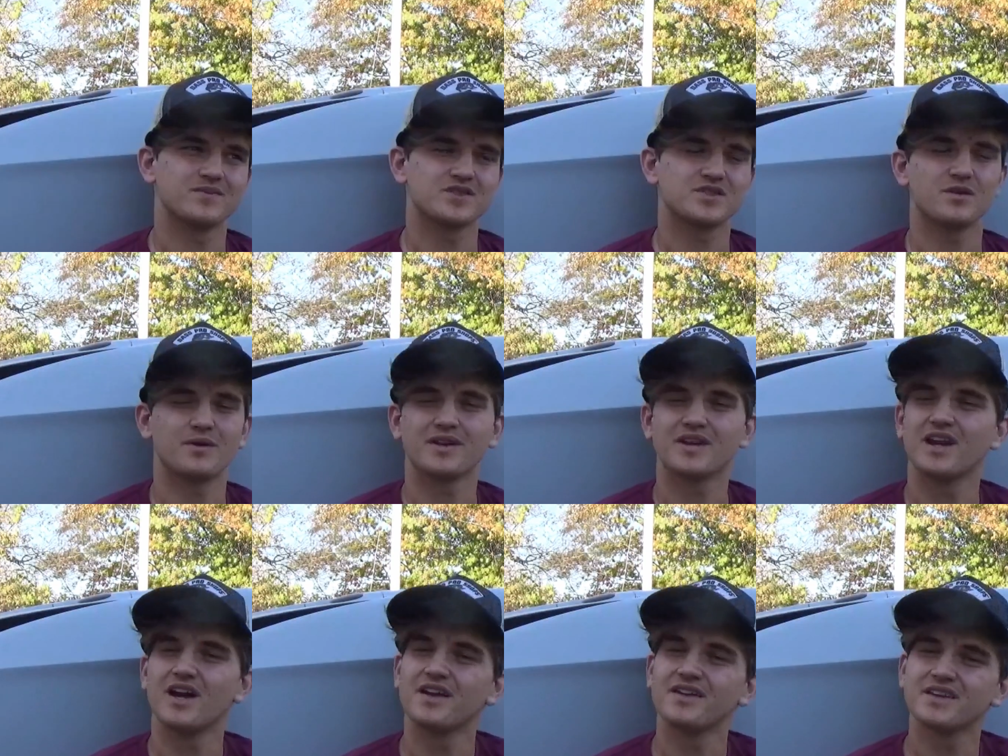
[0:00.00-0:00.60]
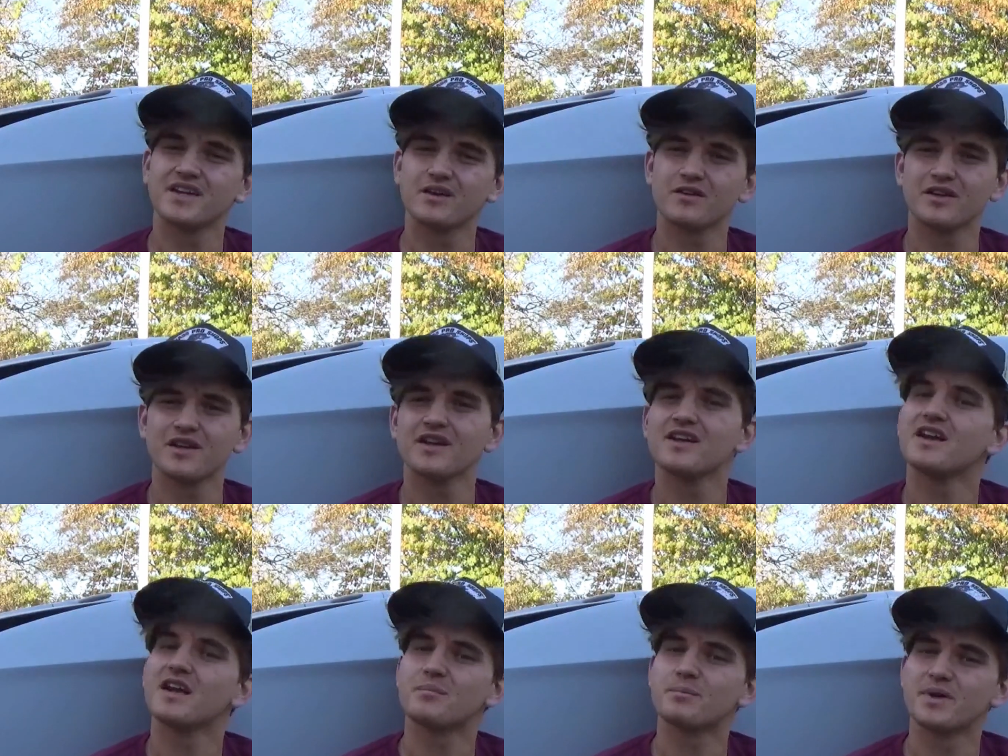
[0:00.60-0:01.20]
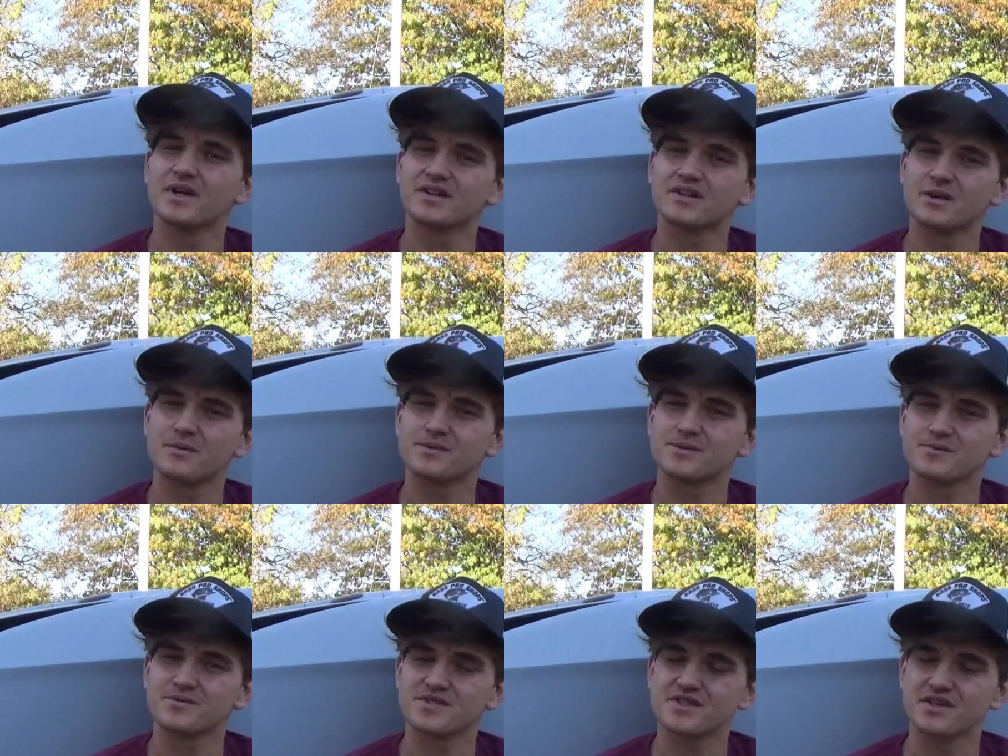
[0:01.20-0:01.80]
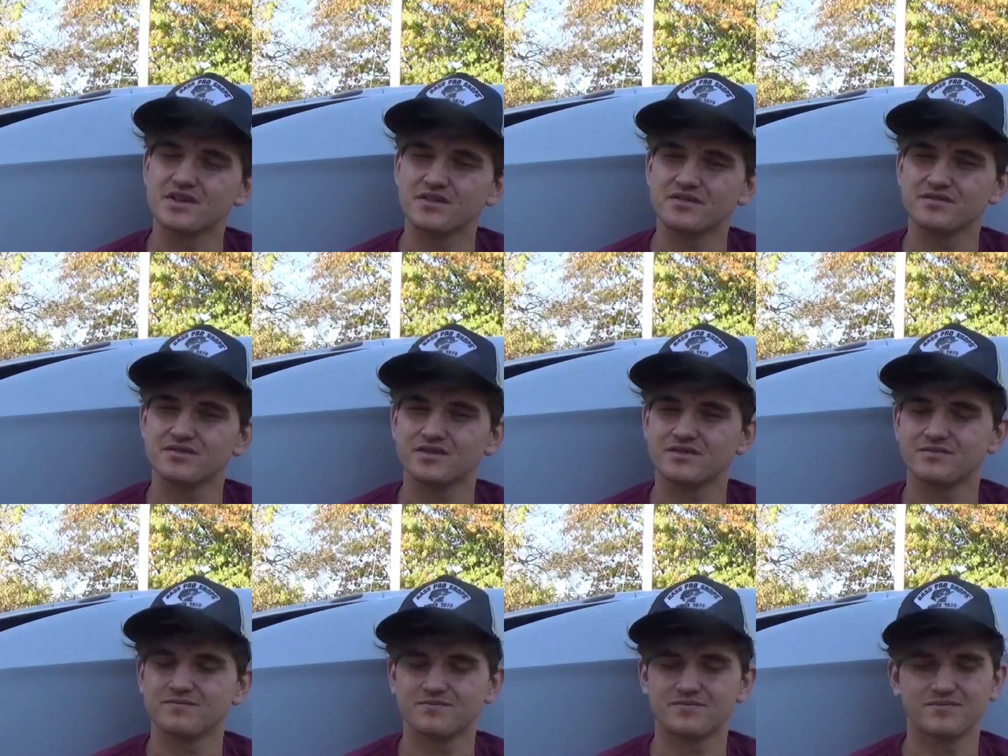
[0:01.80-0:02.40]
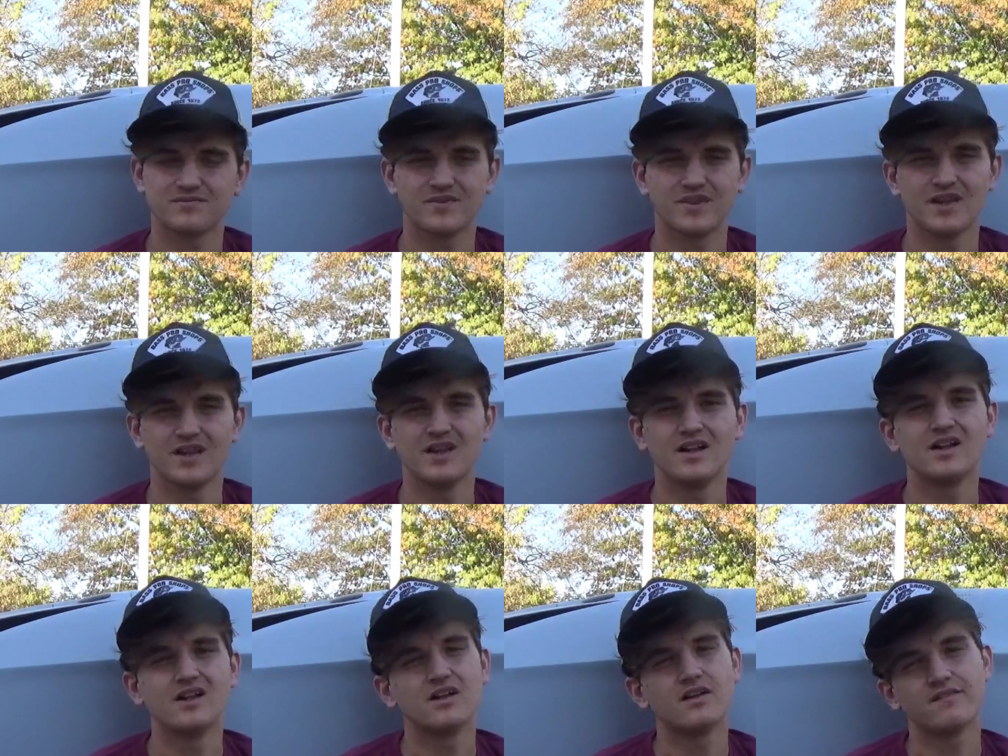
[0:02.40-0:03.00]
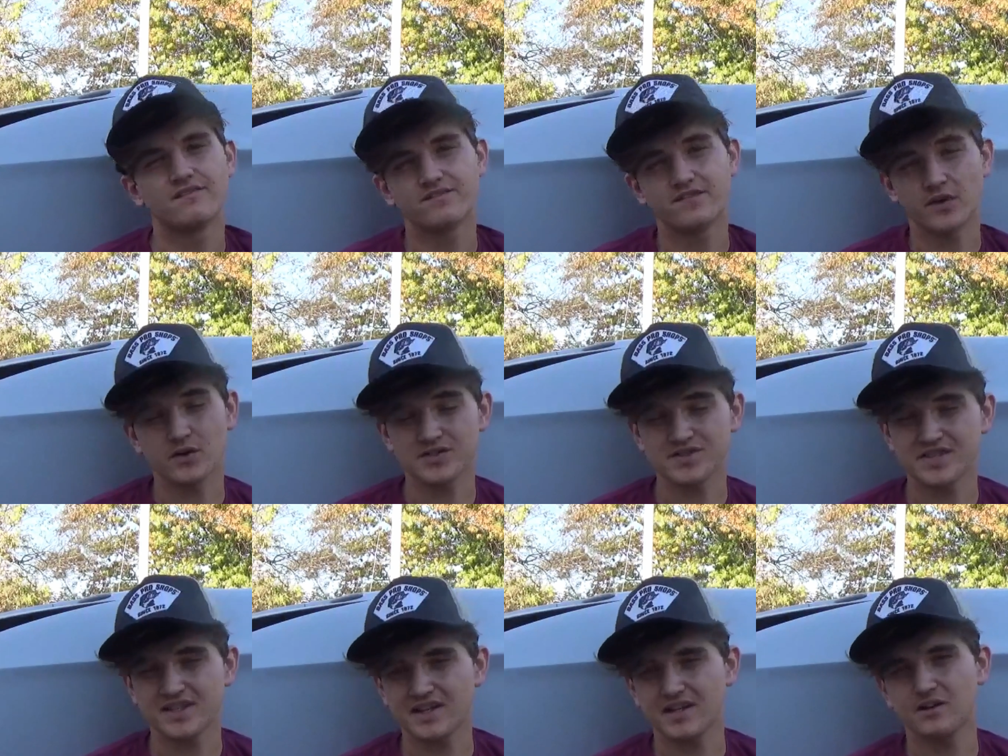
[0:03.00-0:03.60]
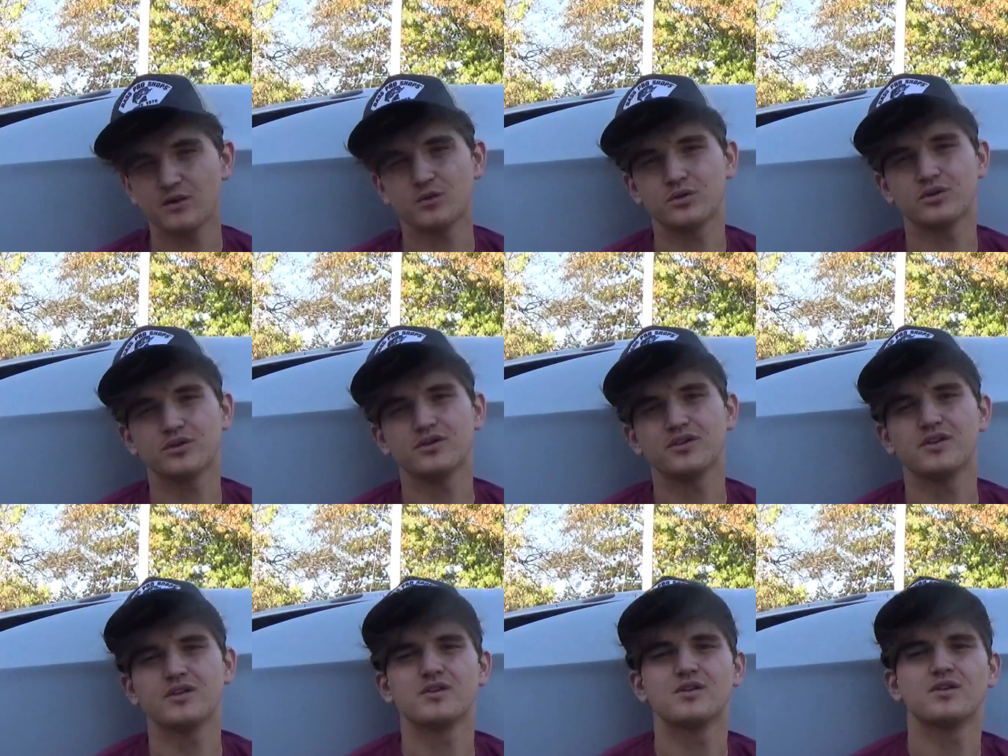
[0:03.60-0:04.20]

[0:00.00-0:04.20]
So I got on the internet and I picked up some stuff. First thing I ordered